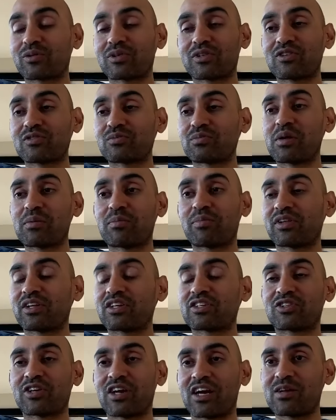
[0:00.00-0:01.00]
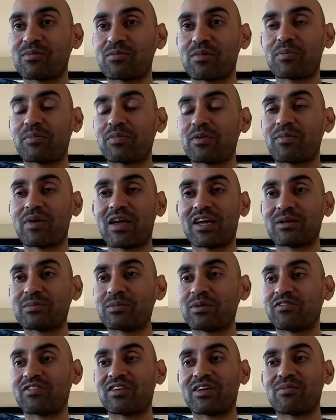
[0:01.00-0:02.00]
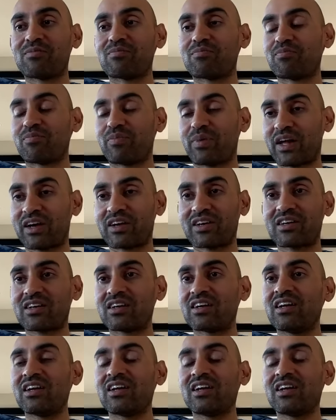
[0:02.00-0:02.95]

with those people and train them up and make them even better.